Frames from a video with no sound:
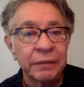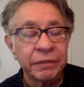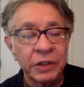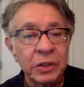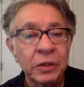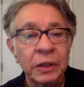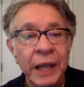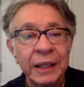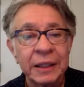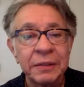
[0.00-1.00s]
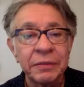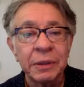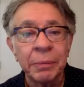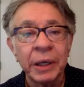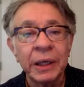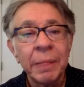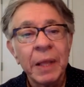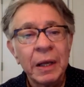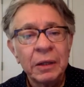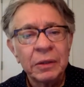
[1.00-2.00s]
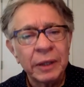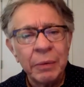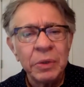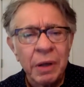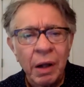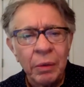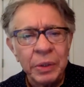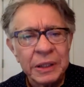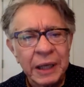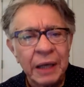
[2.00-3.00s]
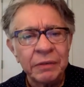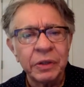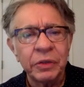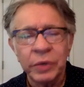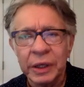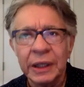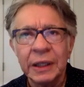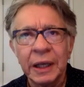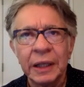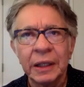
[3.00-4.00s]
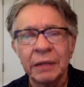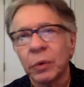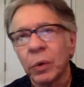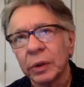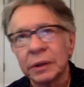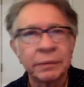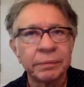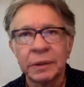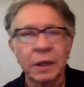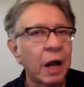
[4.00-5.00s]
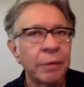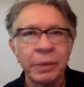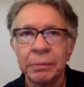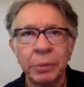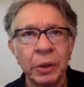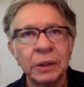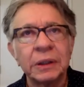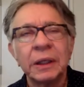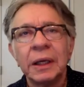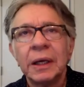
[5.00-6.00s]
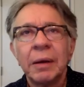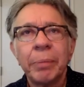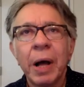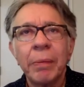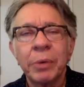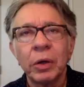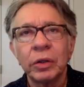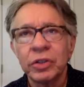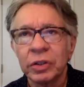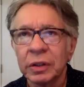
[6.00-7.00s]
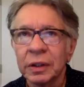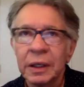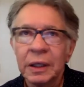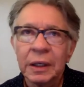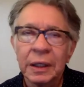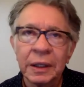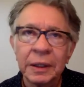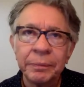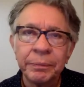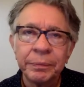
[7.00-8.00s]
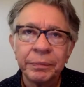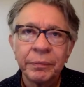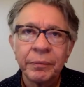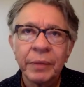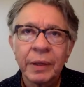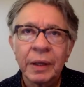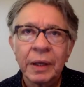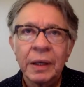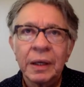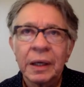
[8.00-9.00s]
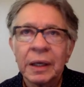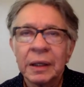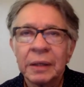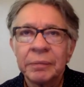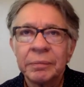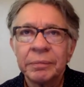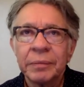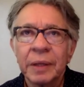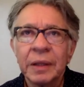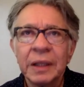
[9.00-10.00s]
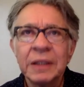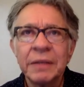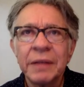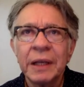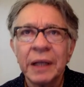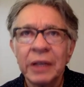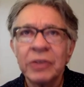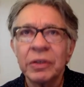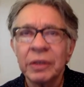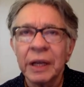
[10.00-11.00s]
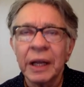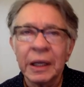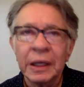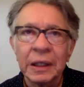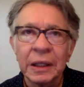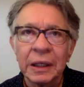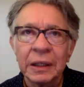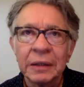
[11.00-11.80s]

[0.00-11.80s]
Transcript: a physical likeness of somebody. So that was always kind of intriguing. And then of course, comic books, pop culture, um, um, things of that nature. And uh,